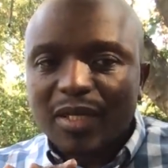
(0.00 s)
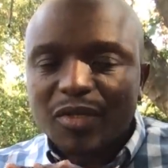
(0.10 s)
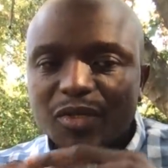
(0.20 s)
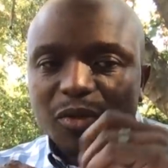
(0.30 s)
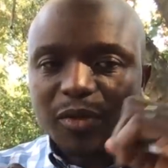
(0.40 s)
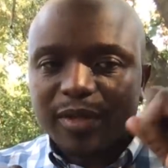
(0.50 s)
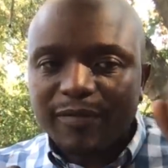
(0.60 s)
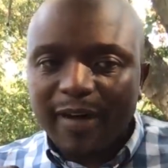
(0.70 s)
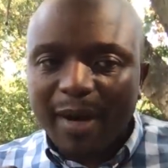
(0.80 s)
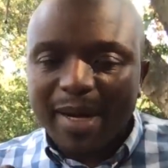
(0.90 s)
So the
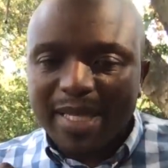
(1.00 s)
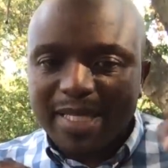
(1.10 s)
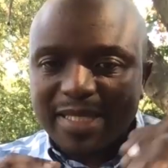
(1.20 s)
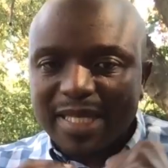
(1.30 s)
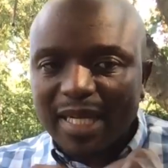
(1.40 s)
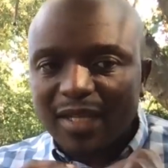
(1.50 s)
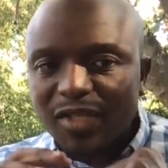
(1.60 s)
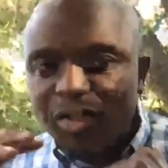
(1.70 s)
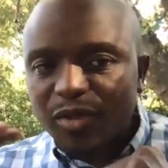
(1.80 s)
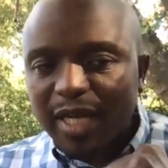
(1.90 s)
farmer then
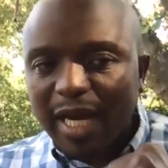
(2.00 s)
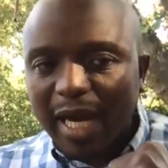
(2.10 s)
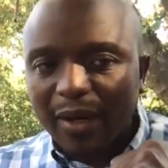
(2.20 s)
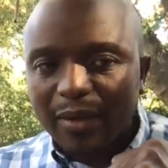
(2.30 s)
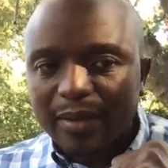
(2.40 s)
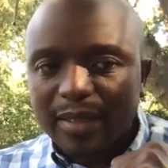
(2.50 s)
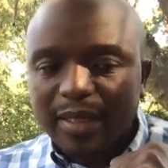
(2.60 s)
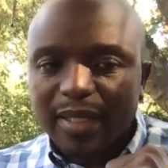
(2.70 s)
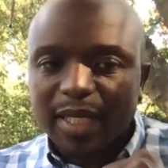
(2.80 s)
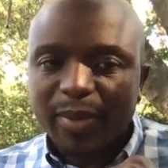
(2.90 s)
sells you the cow,
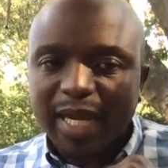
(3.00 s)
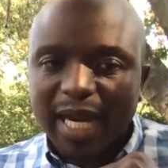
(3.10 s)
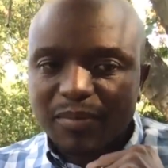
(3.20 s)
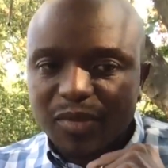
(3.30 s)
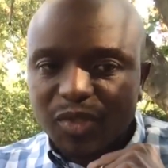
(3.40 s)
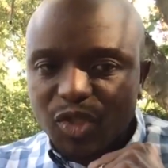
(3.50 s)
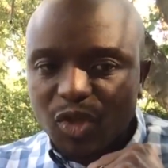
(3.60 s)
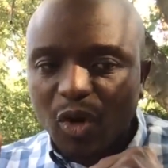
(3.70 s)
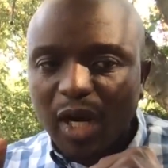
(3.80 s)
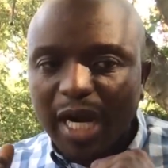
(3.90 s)
it becomes
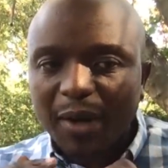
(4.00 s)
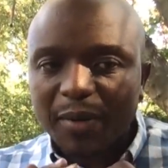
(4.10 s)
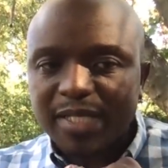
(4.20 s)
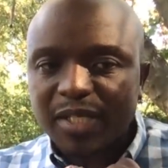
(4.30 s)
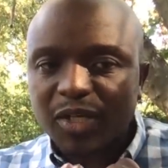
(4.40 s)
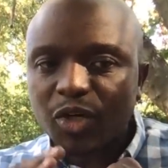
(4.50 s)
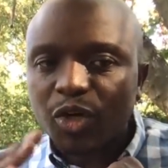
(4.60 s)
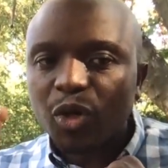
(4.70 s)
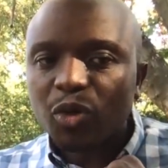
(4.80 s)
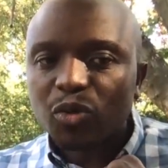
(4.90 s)
your cow as it
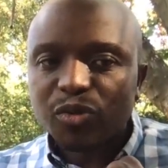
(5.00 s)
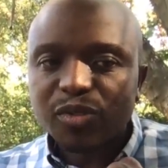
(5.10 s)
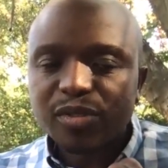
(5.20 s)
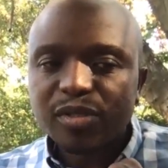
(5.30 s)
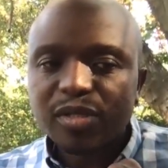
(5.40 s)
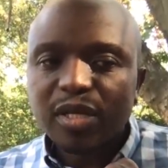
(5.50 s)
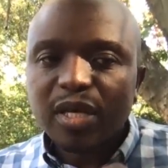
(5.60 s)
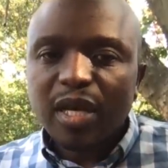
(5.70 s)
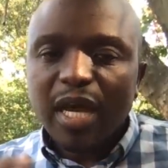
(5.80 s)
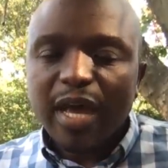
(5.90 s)
grows.
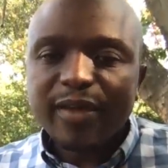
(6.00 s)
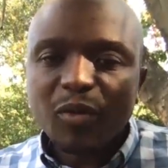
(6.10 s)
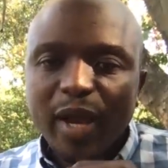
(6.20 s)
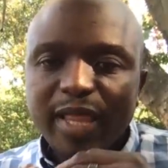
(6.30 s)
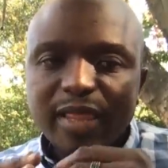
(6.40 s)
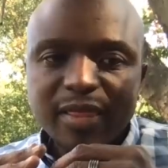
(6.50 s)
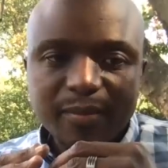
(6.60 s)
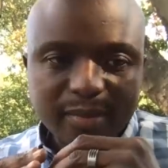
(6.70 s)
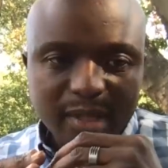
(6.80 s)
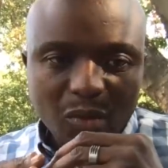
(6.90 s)
And then when
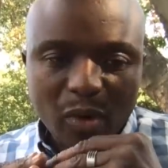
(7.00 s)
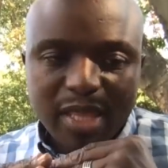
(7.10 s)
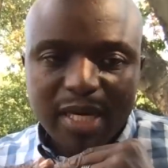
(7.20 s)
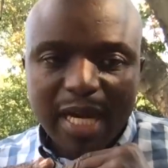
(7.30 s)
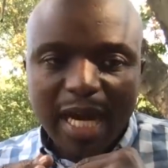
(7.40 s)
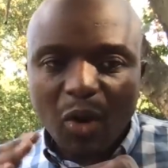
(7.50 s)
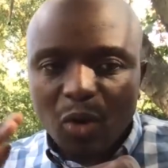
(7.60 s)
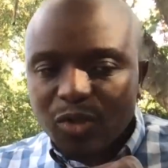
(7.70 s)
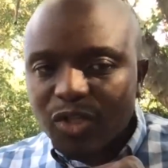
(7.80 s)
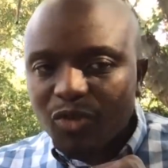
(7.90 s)
the cow
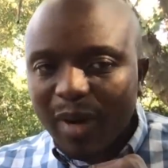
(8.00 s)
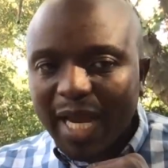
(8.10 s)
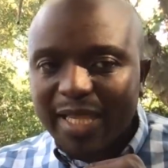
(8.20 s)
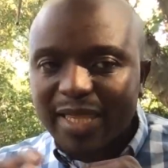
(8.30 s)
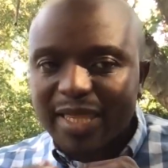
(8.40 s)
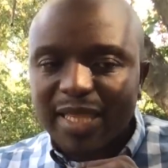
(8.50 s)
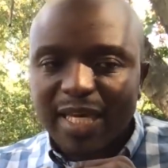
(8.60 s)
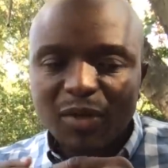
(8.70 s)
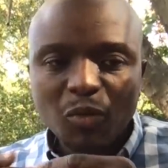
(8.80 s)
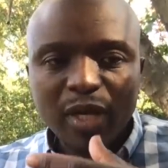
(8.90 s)
goes to market,
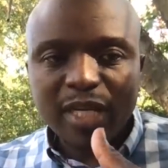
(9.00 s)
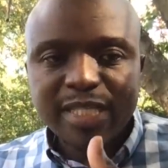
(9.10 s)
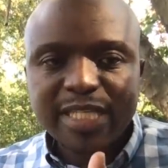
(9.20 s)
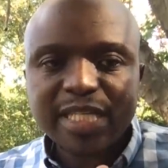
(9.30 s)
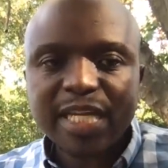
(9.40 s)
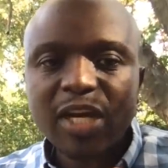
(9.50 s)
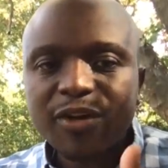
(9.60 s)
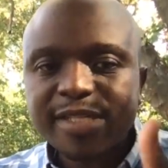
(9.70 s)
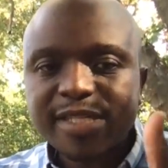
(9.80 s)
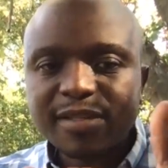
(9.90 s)
it has
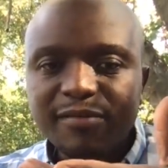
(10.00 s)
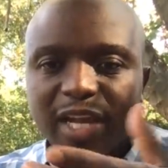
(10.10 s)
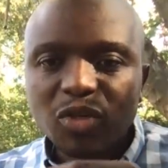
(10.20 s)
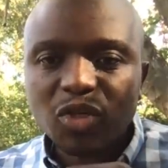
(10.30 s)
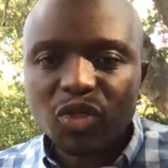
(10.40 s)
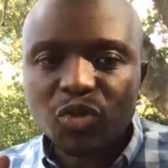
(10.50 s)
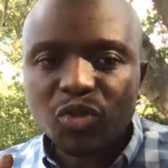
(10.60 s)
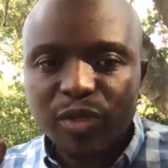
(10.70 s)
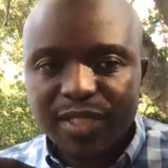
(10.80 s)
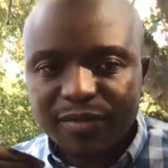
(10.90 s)
increased in value due
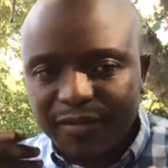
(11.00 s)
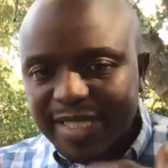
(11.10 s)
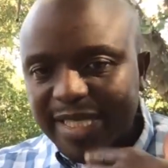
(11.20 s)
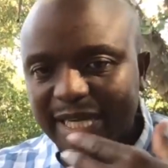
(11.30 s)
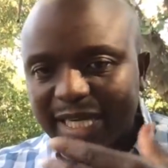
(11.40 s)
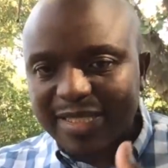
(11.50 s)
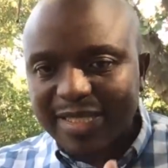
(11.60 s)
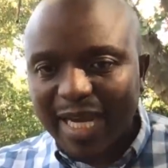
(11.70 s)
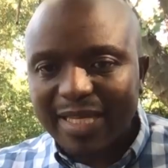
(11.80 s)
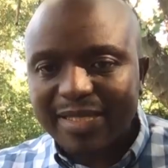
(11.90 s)
to its physical
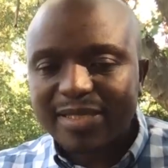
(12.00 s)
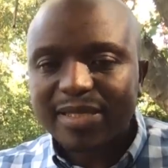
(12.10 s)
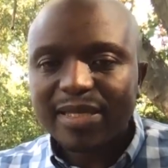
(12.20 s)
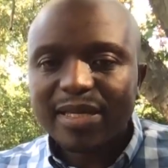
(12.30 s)
size.